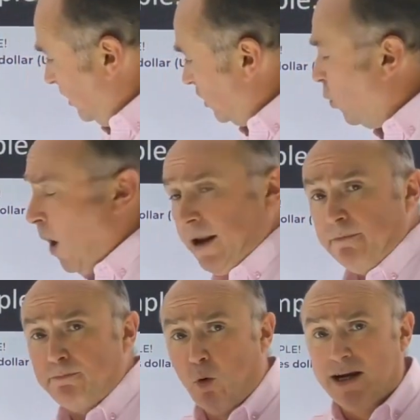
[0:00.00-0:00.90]
to
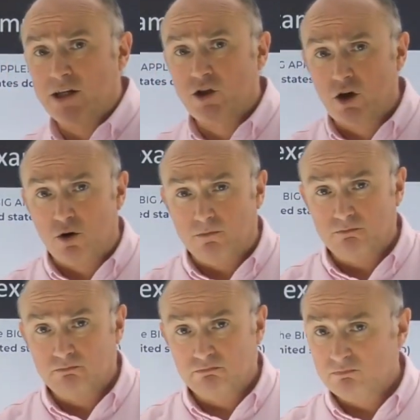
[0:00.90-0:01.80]
1.2.
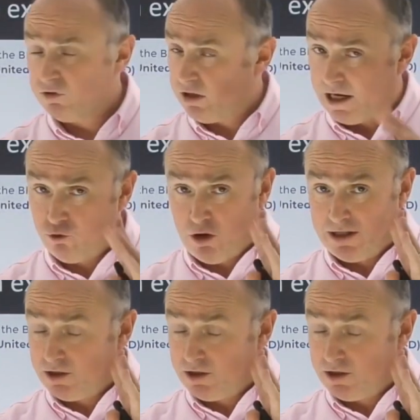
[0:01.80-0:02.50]
Exchange